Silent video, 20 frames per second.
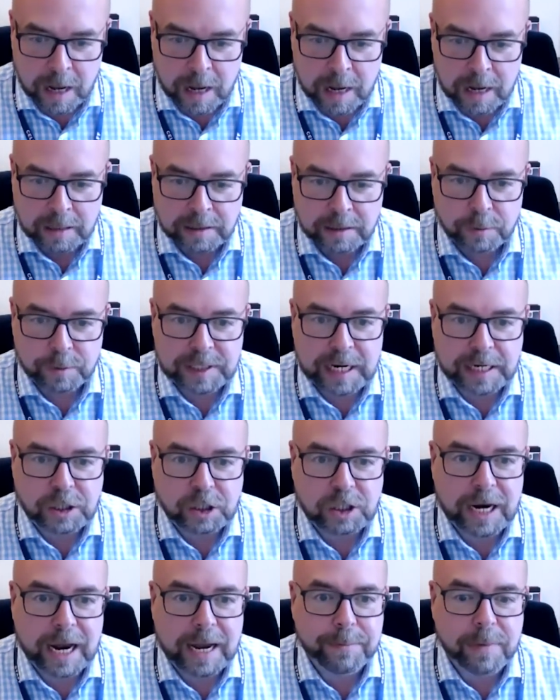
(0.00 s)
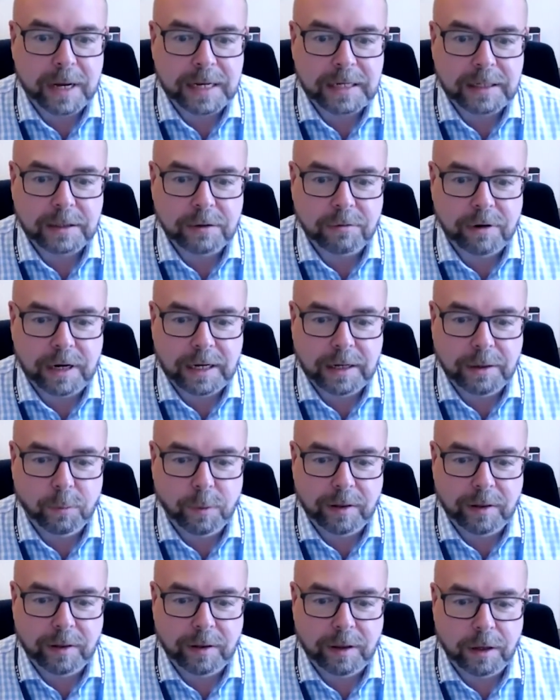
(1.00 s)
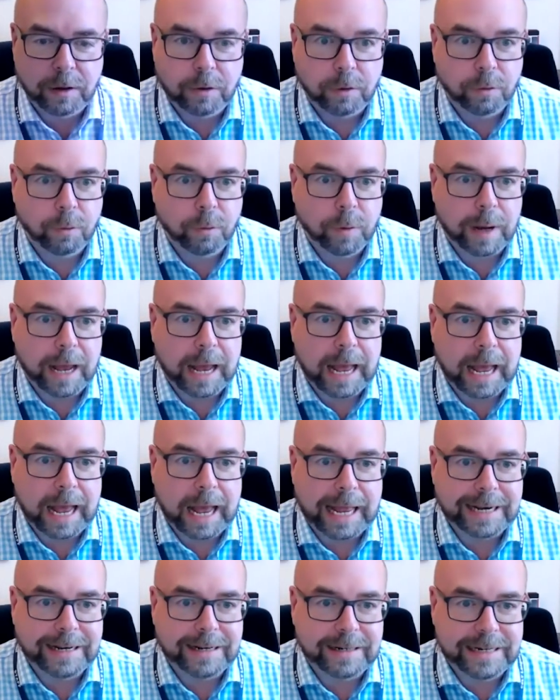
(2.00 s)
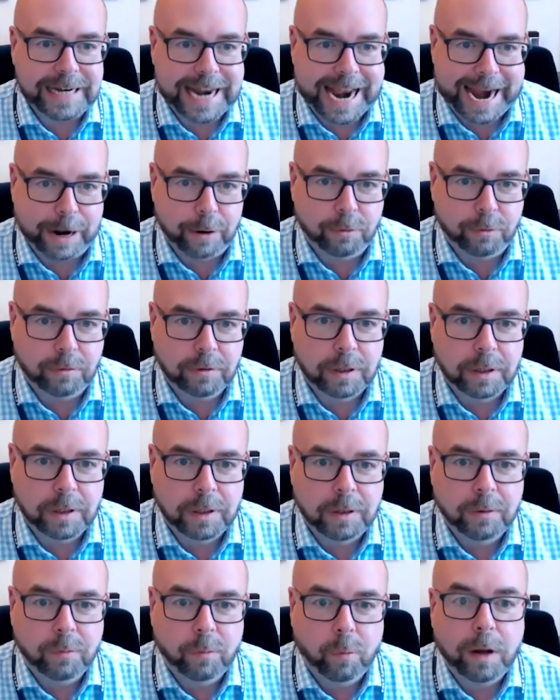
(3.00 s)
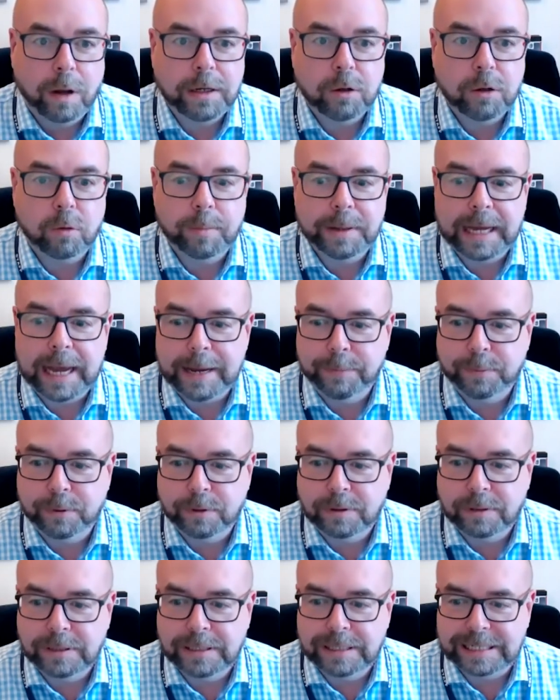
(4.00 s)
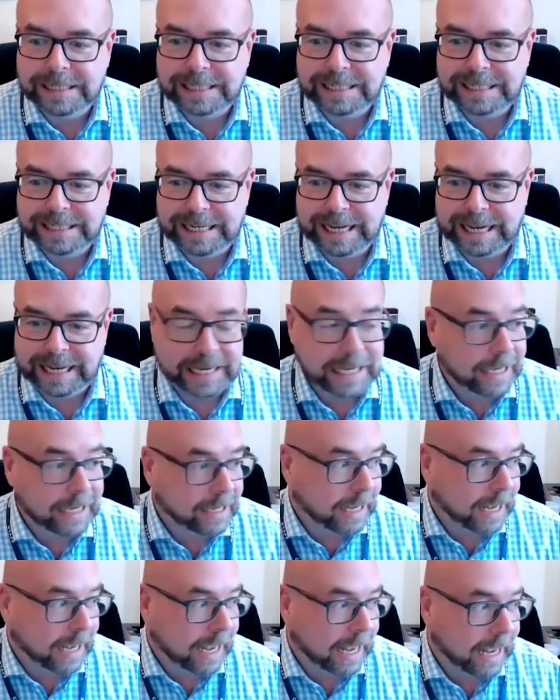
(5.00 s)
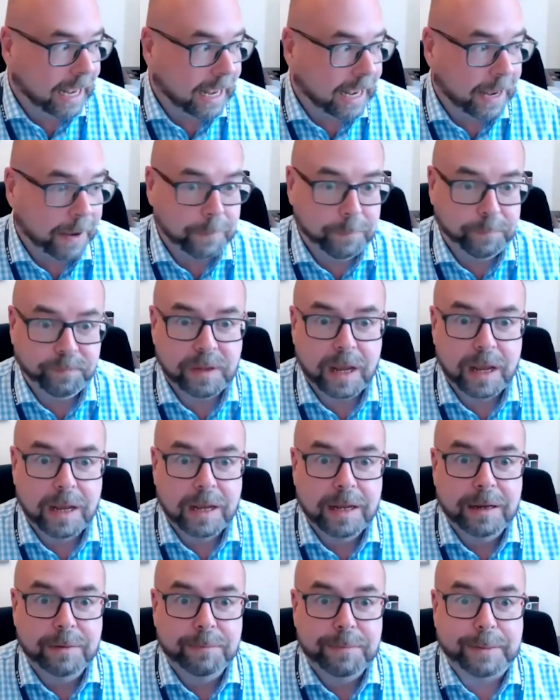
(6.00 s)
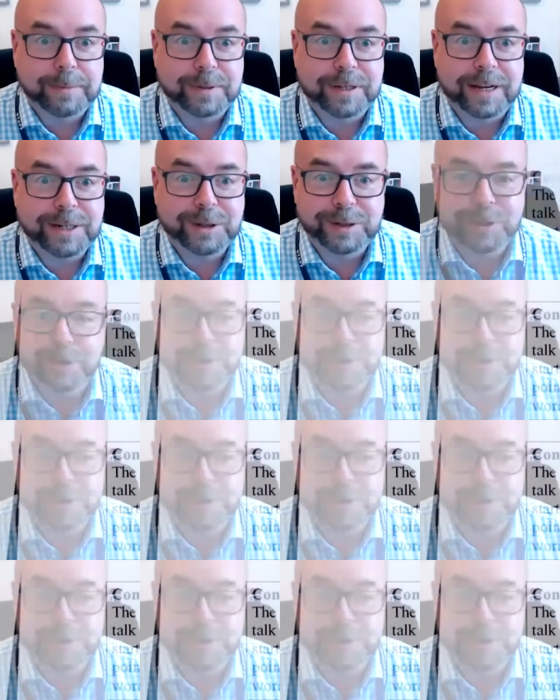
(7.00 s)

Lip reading: So as I share my screen with you now, what you'll be able to see, perhaps I should do